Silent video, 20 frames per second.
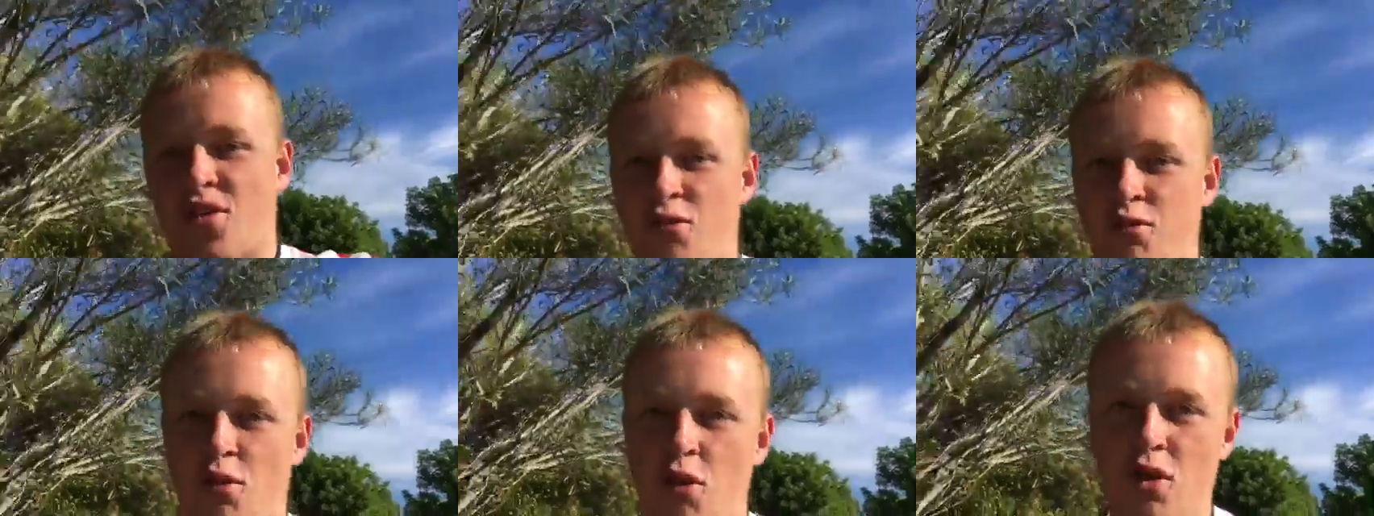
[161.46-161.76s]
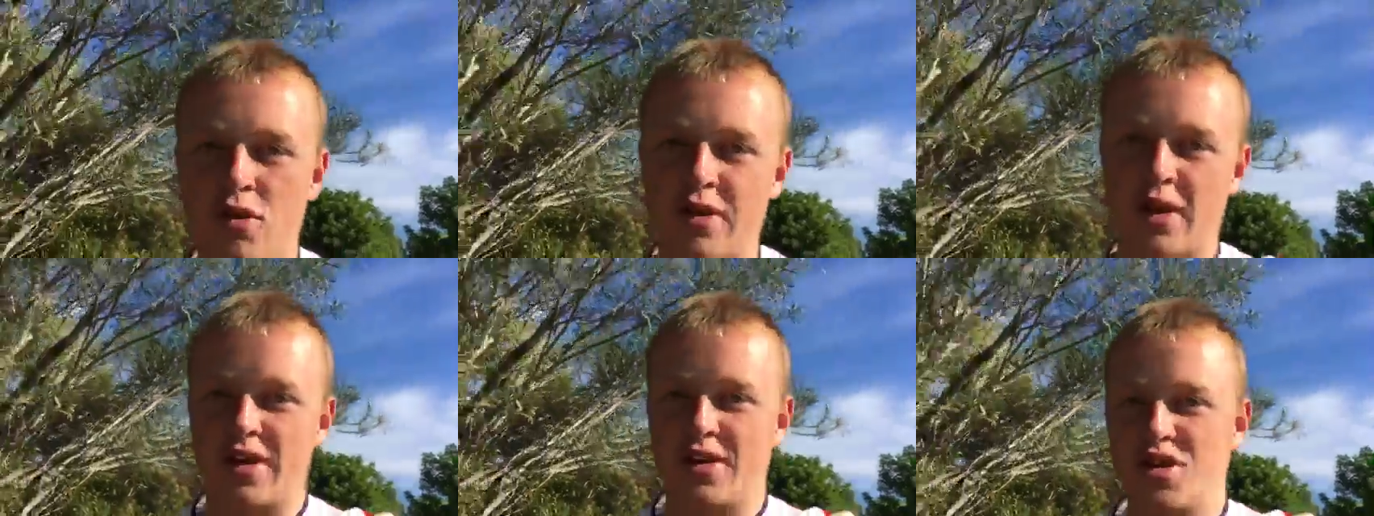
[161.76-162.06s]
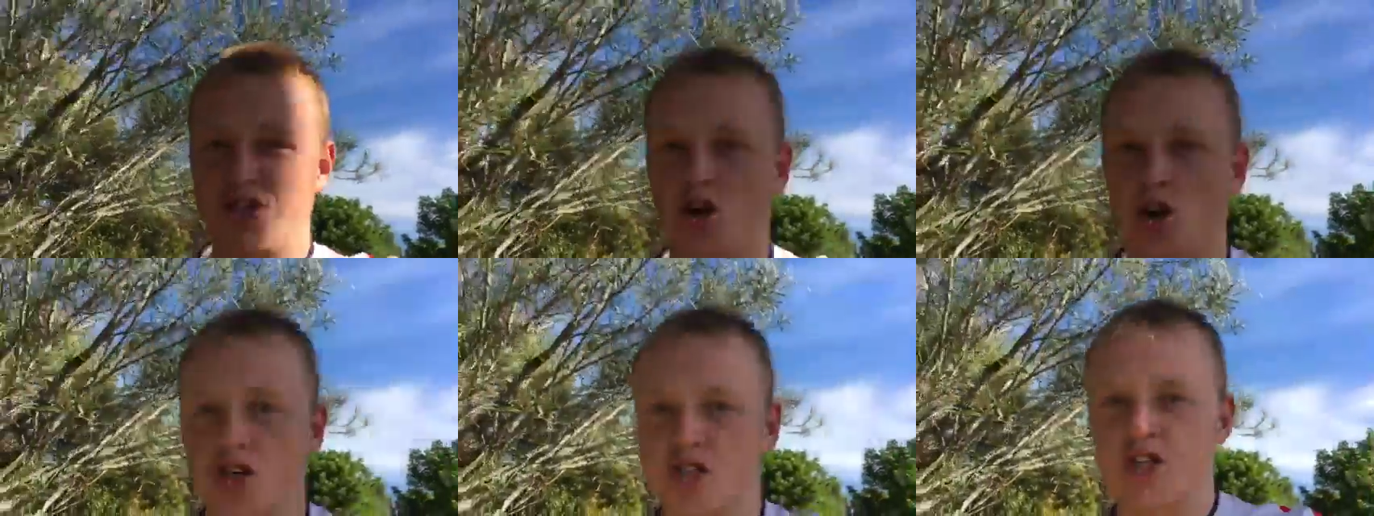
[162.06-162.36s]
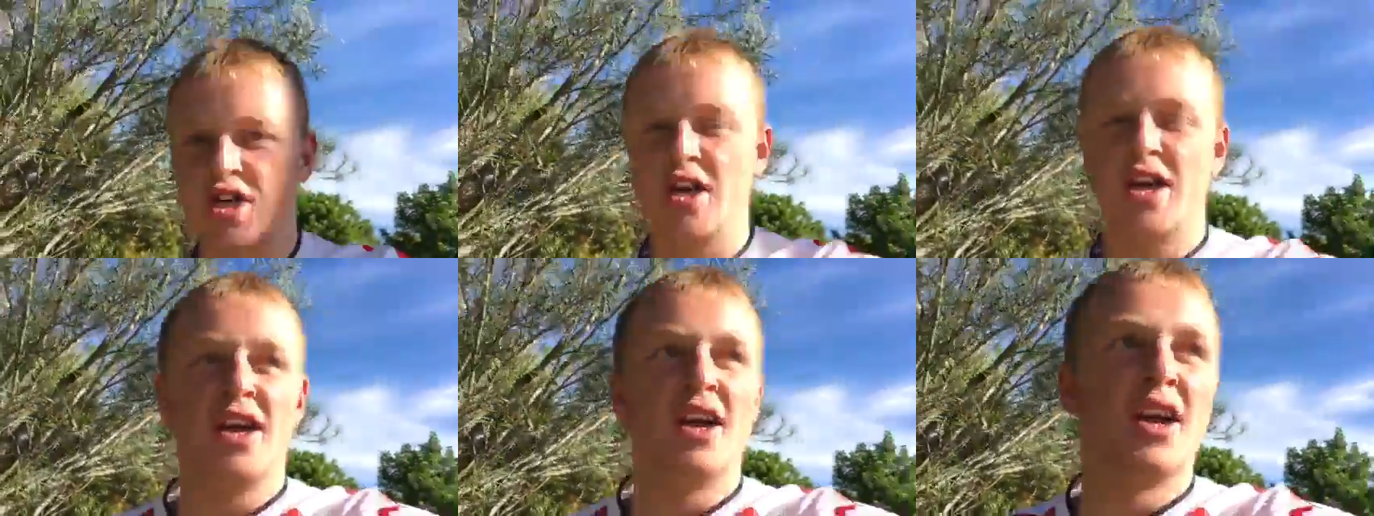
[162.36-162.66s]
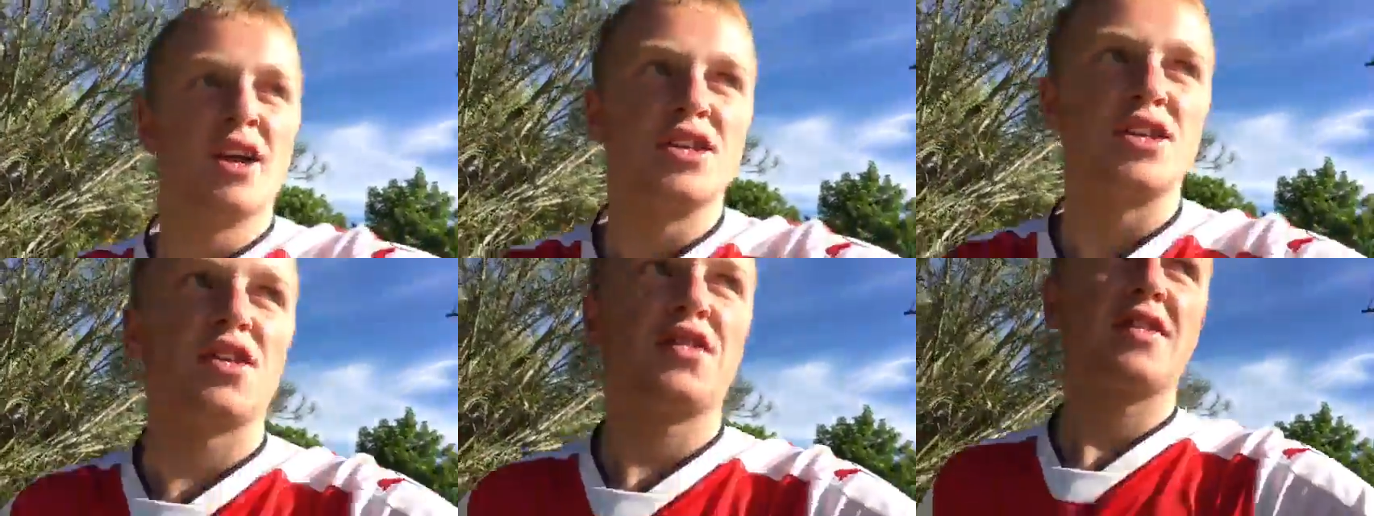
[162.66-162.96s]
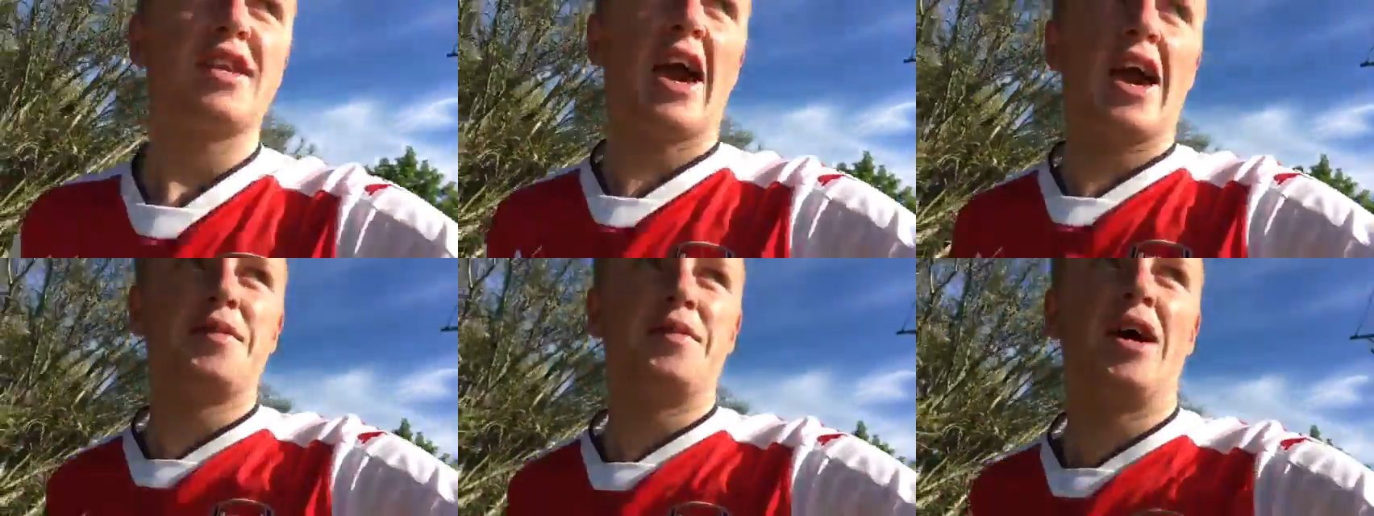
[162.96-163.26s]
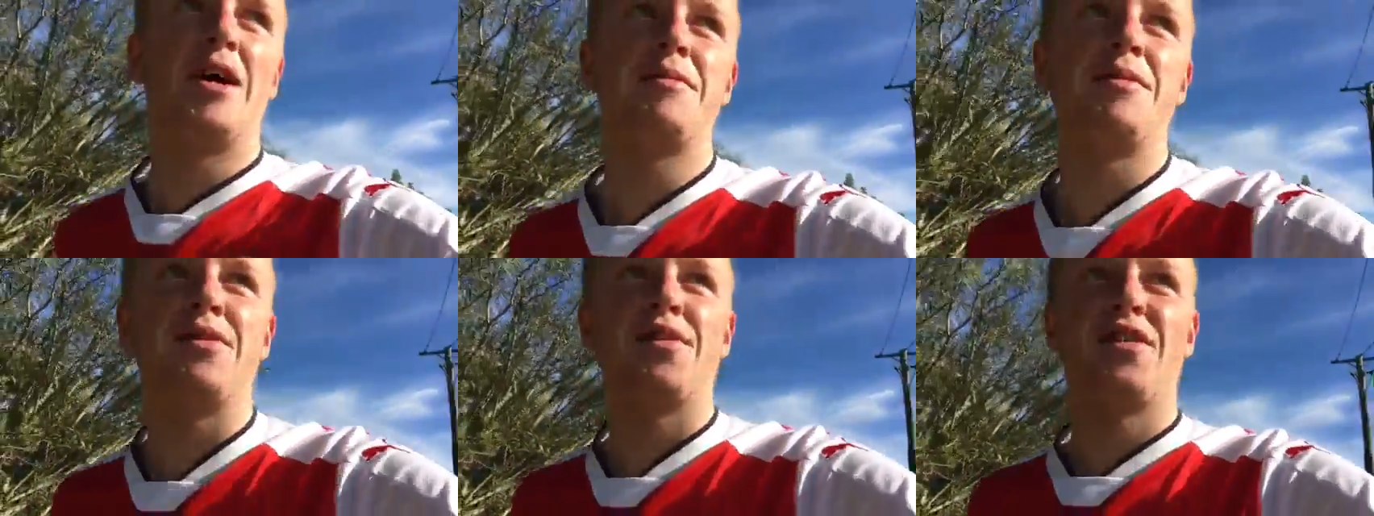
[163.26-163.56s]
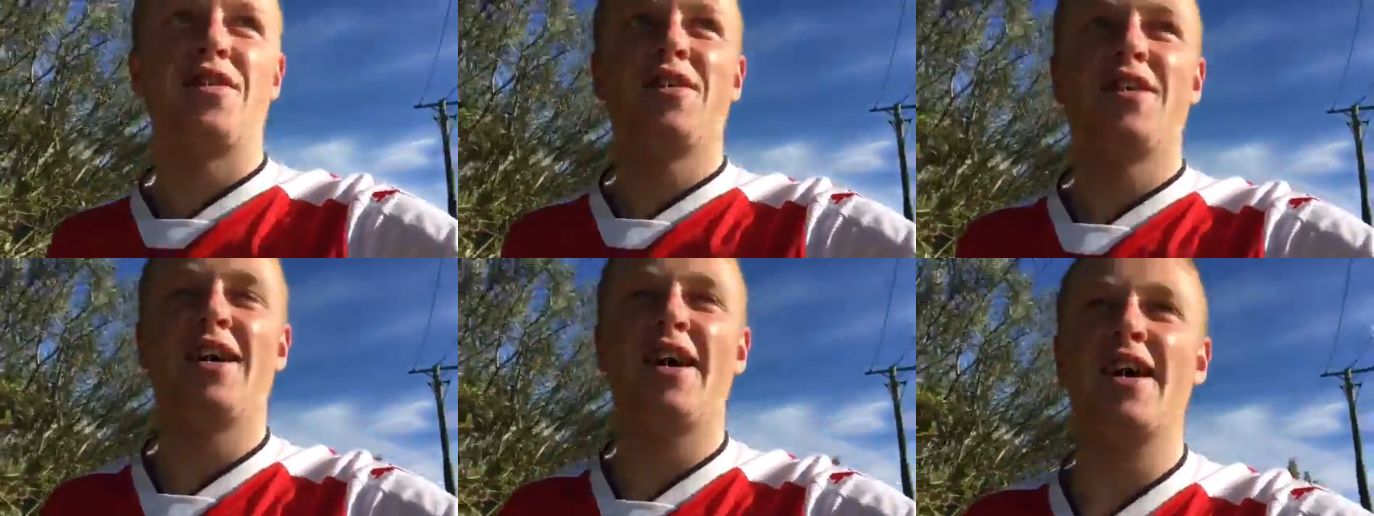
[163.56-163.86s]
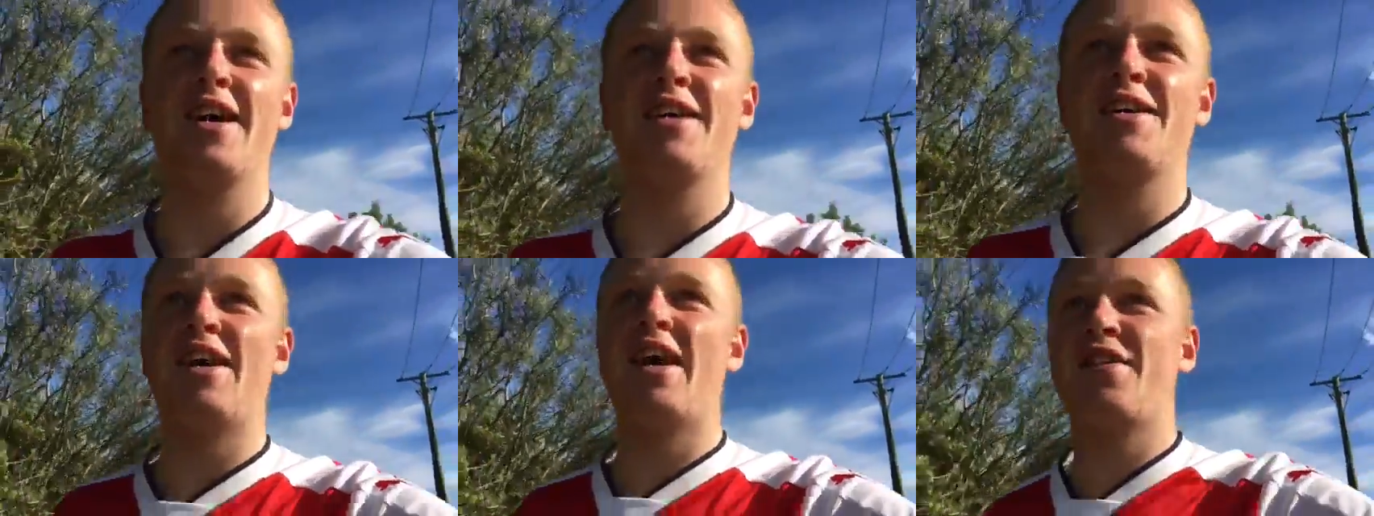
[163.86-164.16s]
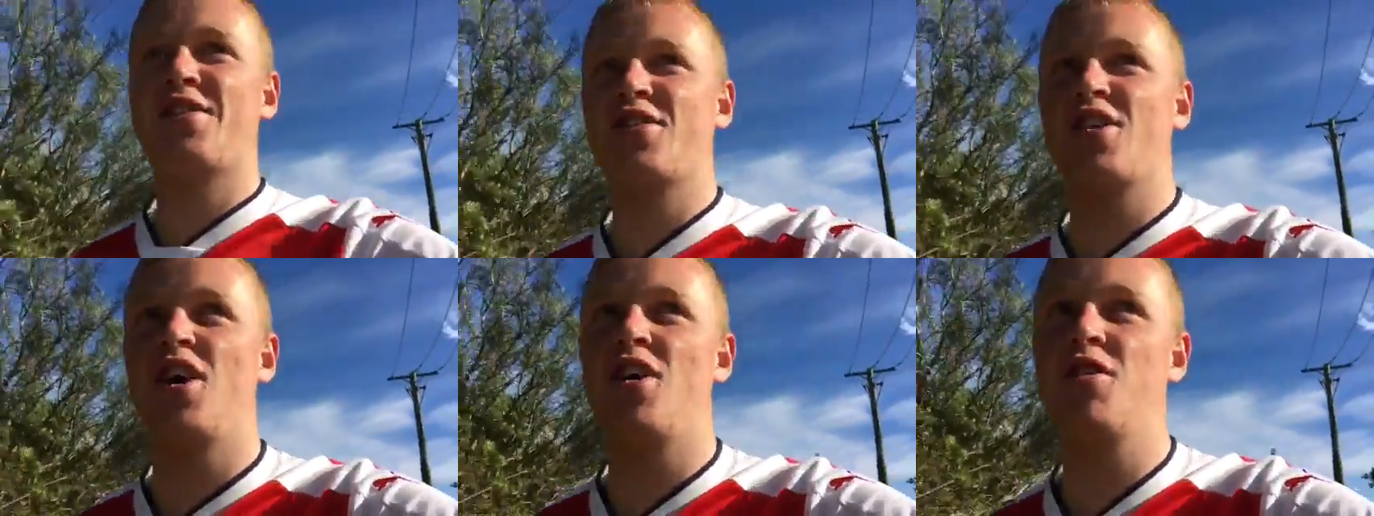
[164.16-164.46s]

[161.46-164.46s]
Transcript: just walked and Josh just came up and said, hey, how's it